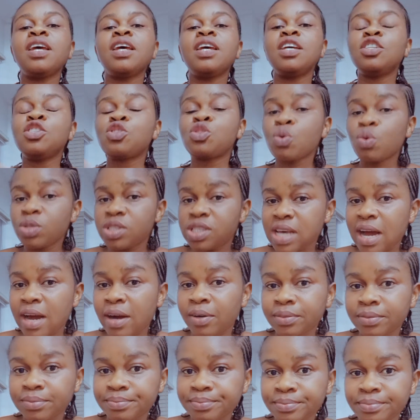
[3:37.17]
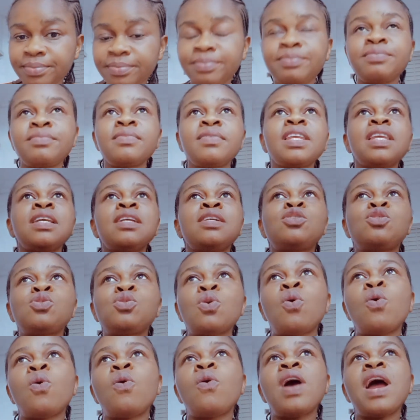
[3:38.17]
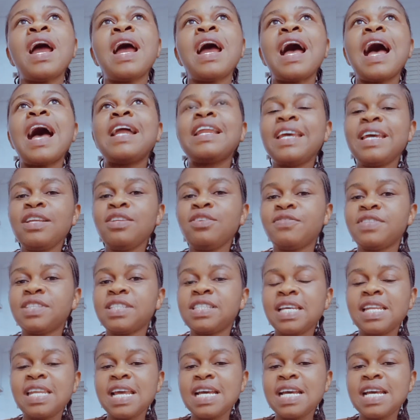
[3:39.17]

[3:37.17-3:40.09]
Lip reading: in total. So at the end of the day,